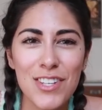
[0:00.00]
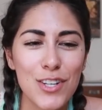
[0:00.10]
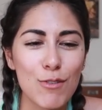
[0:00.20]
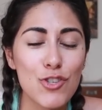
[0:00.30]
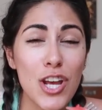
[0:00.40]

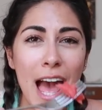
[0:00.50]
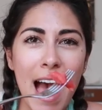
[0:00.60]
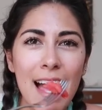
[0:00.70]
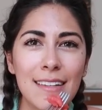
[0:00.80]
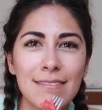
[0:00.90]
you know,
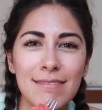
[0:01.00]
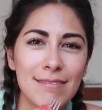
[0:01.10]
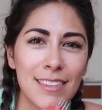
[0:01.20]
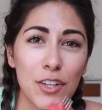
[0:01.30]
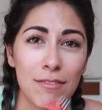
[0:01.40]
chat,
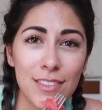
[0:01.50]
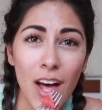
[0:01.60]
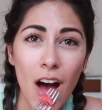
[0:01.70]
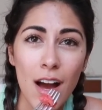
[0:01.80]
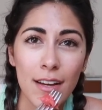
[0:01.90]
little
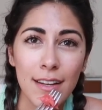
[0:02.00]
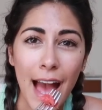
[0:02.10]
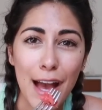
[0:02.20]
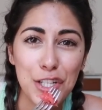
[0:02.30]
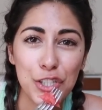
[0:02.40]
vlog
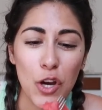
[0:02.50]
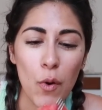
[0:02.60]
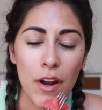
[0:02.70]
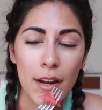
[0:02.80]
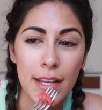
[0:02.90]
action
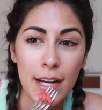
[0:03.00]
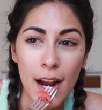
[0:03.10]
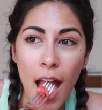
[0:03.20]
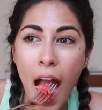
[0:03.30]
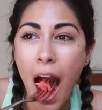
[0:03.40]
going on
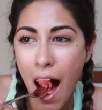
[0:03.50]
here.